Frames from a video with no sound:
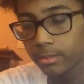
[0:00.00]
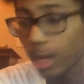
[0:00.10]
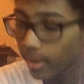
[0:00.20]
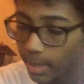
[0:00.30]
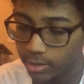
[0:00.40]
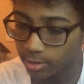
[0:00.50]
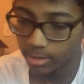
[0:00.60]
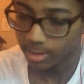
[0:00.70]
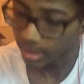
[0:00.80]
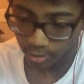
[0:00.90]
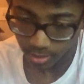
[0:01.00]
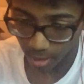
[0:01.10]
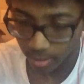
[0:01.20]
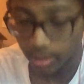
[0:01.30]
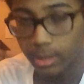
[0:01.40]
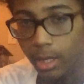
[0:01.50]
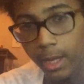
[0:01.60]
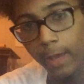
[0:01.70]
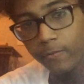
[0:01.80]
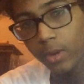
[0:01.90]
And that's just how it is.
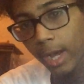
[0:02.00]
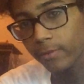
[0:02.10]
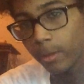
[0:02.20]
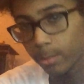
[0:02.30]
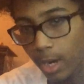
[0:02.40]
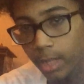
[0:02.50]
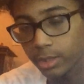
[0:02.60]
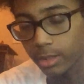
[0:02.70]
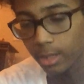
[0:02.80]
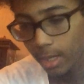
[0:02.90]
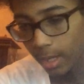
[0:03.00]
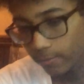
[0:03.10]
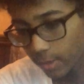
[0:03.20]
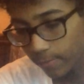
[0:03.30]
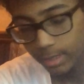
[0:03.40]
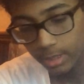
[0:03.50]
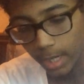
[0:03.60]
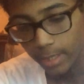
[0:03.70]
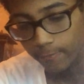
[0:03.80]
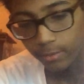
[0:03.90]
If you have depression, if you have
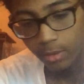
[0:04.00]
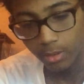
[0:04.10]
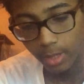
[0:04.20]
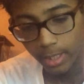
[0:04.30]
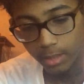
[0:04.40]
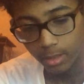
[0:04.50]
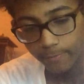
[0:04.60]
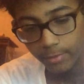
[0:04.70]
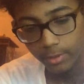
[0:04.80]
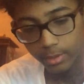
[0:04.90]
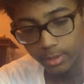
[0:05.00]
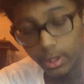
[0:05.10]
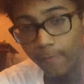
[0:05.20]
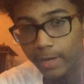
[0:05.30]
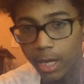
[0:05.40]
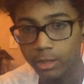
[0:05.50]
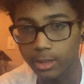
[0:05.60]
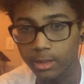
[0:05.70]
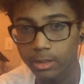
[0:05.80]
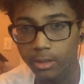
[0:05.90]
anxiety, if you're
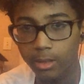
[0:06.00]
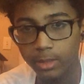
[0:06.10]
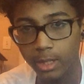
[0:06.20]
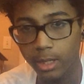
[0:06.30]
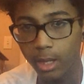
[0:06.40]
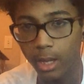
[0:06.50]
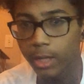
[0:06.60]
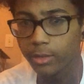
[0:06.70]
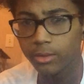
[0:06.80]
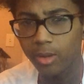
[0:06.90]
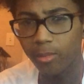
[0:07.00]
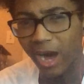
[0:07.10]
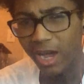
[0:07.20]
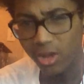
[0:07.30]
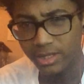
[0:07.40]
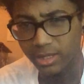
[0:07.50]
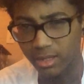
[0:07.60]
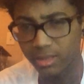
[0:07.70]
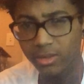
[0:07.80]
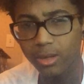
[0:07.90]
self-conscious, you know what I'm saying? You could buy all these
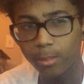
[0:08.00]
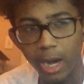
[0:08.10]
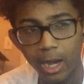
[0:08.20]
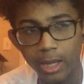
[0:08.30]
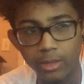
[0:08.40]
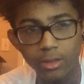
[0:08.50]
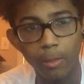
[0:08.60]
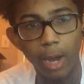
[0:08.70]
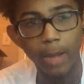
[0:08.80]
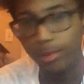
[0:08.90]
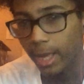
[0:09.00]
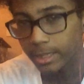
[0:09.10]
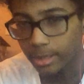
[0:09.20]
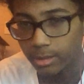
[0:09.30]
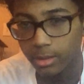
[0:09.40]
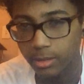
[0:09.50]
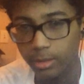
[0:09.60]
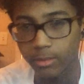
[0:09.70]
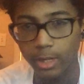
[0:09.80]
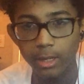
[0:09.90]
things. You could buy plastic
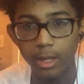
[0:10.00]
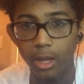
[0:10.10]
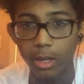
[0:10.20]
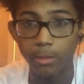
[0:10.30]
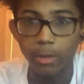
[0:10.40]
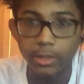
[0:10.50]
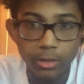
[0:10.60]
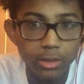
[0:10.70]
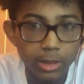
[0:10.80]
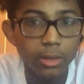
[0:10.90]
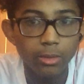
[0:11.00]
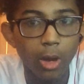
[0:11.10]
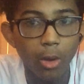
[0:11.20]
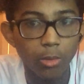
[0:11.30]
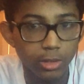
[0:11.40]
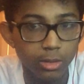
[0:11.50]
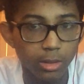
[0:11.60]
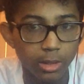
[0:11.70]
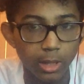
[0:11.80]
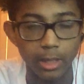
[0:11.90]
surgery, right? You'll still know what you'll
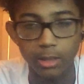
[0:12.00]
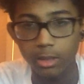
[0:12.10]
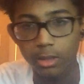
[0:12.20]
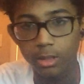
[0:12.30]
look like.